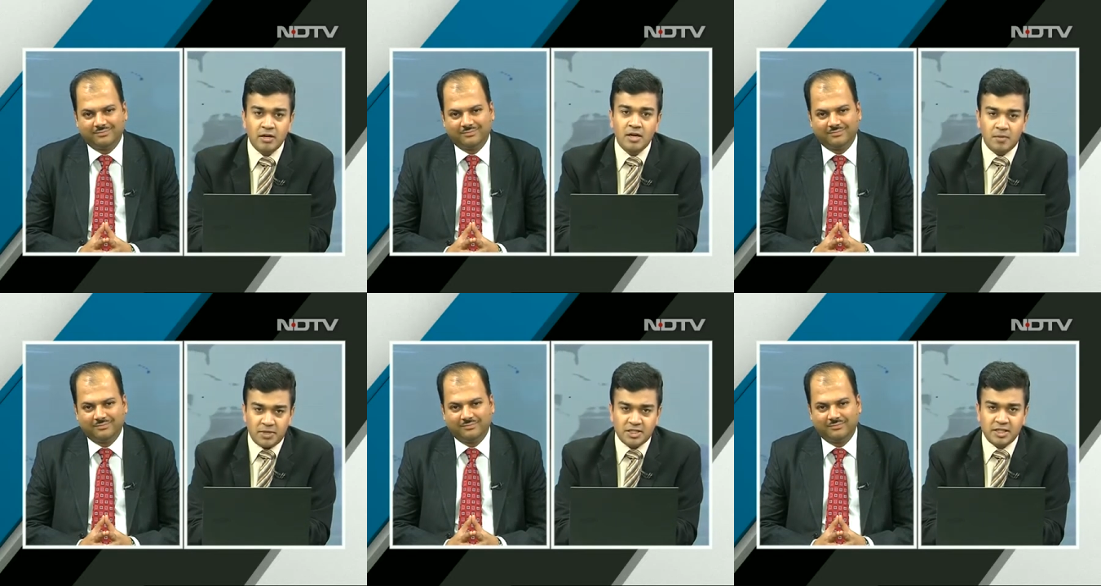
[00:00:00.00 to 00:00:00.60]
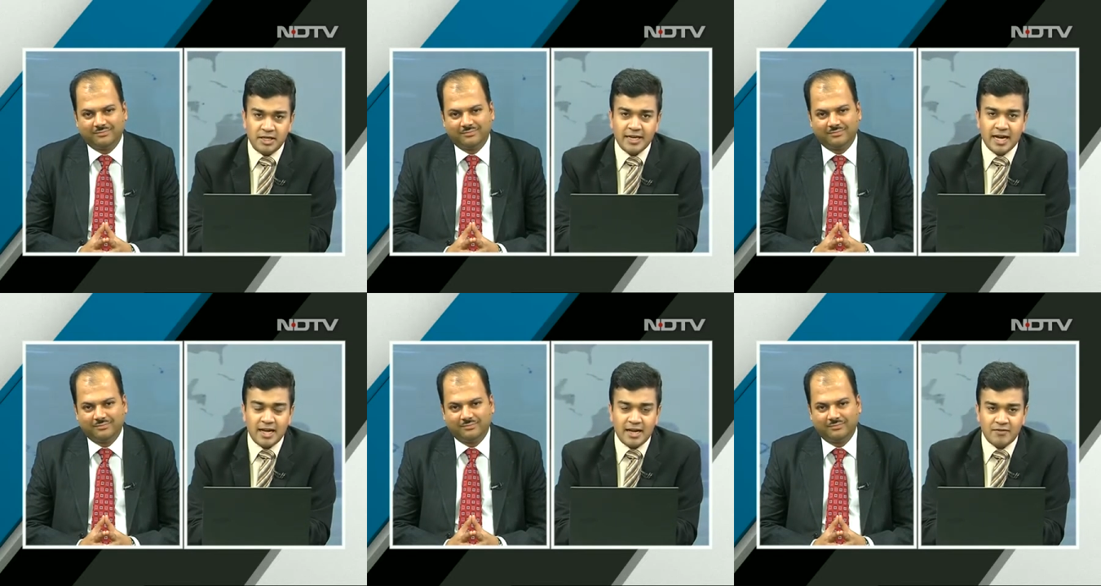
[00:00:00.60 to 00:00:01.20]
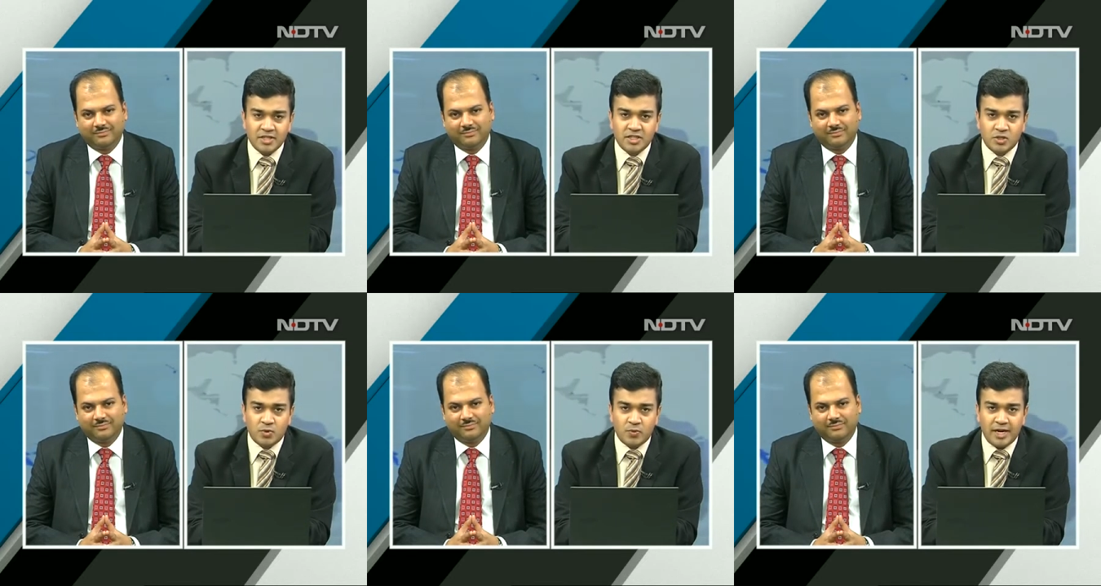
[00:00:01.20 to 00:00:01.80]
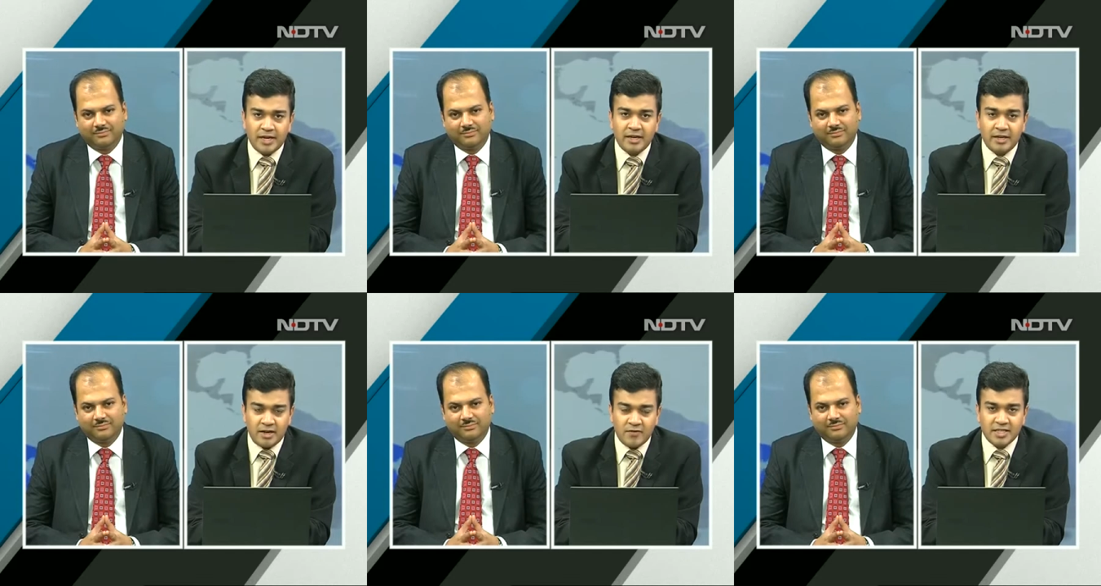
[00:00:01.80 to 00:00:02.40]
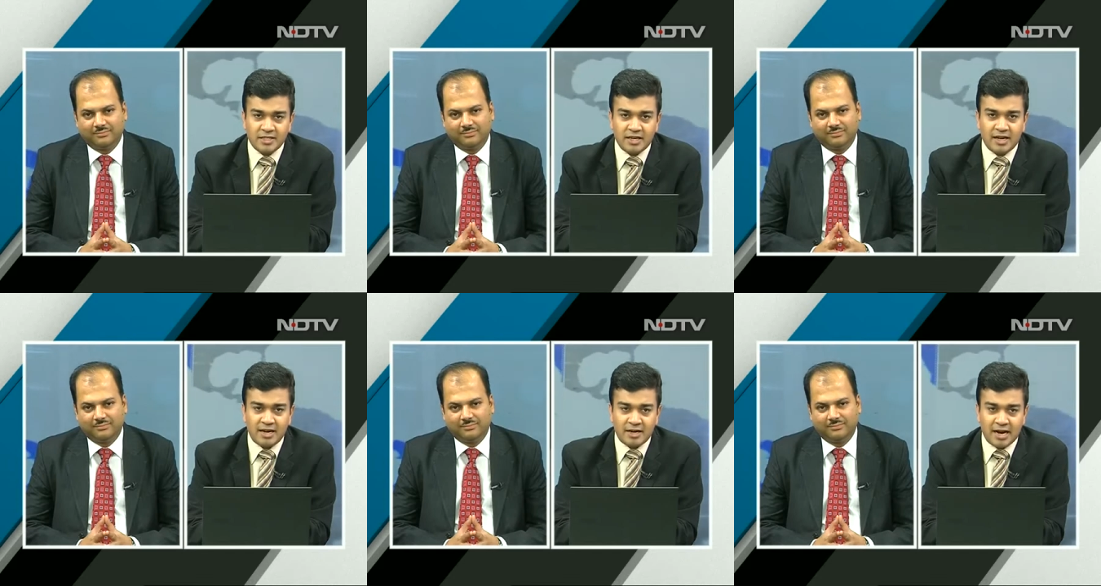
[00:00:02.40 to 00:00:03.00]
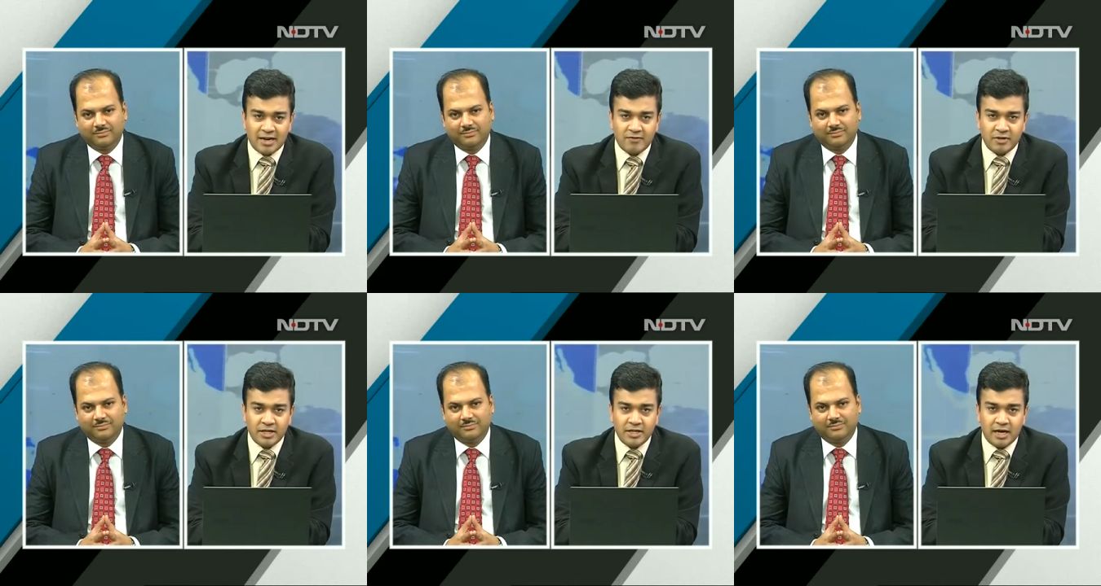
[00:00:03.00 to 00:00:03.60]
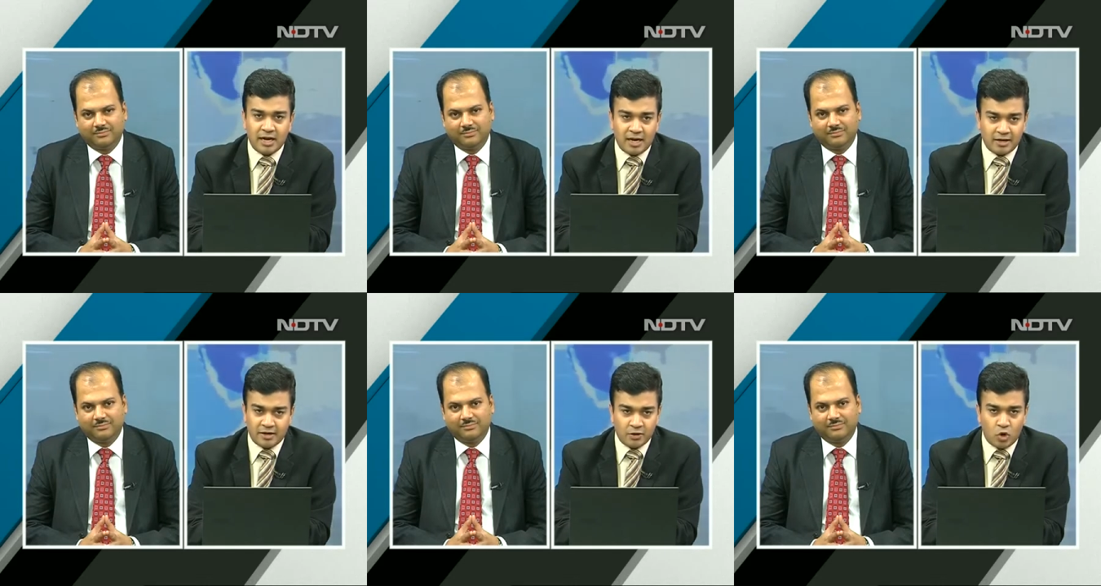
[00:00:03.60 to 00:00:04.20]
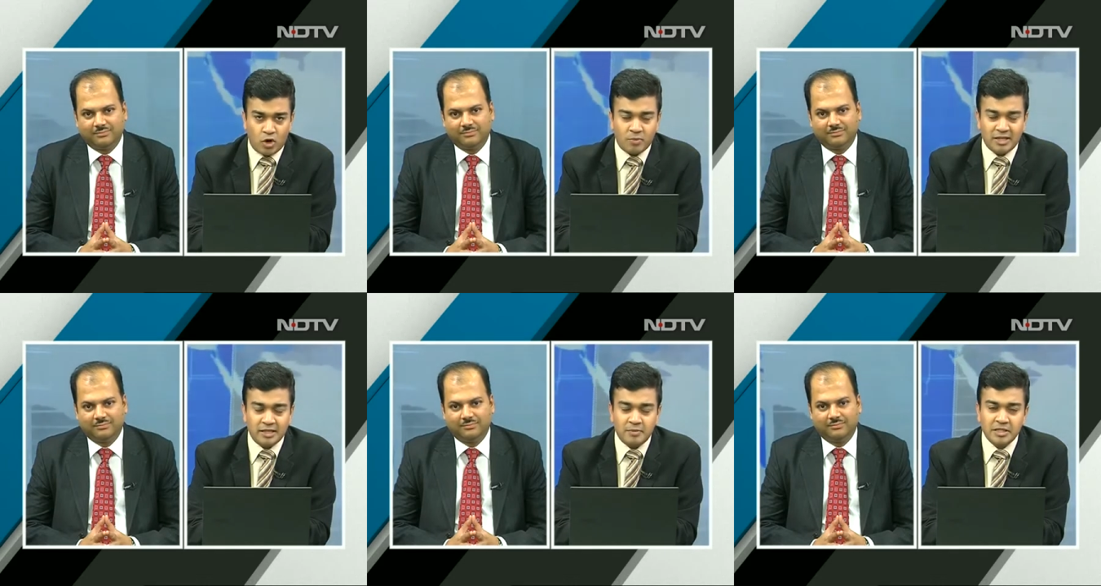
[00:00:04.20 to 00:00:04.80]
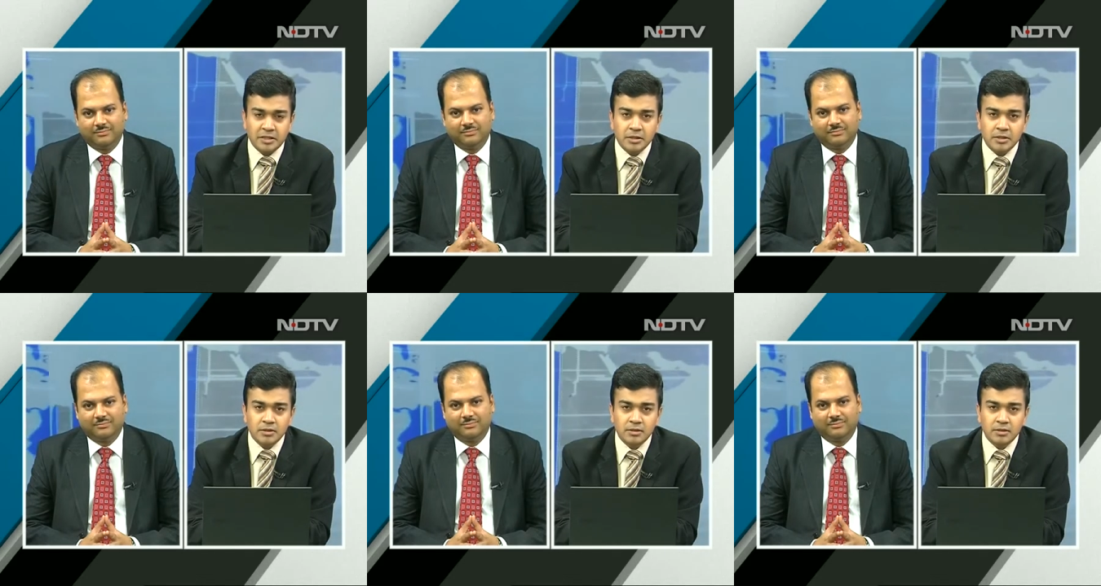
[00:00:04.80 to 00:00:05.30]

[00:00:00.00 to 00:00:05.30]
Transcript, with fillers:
Speaker 1: but still D I I investors were waiting, investing at, at every, at, at, you know, on a monthly basis.